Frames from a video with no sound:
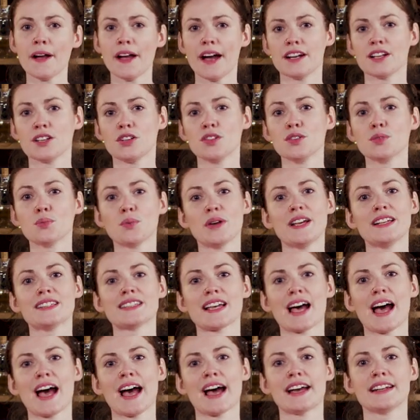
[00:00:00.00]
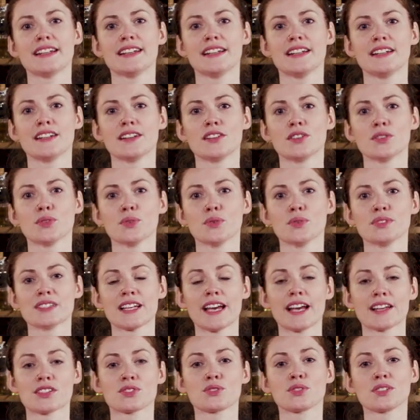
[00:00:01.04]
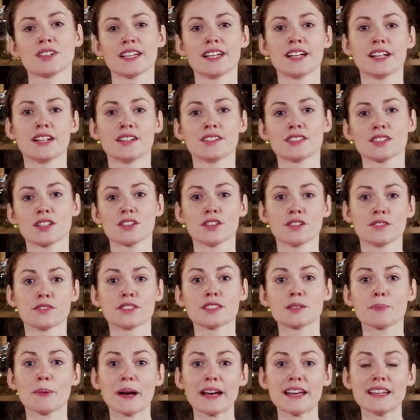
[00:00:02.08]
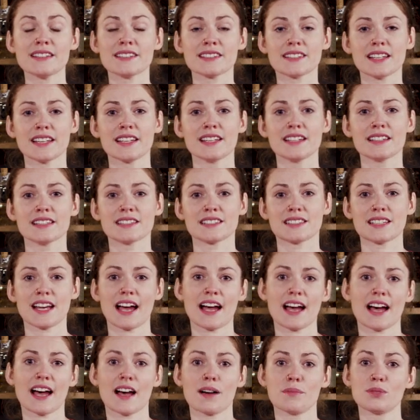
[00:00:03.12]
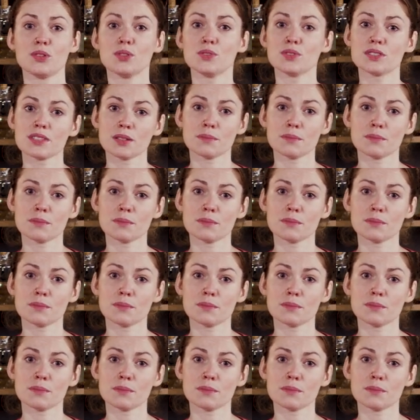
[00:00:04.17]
And a good way to add in those extra layers of spice is to um, use